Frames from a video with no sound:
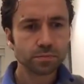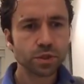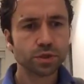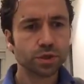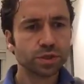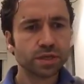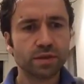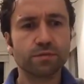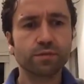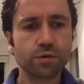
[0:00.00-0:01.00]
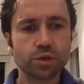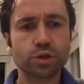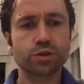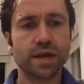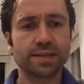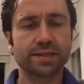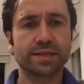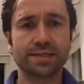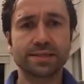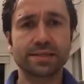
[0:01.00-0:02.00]
So these kind of future trends and
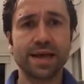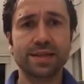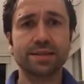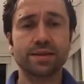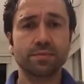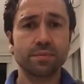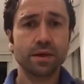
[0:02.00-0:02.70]
understanding them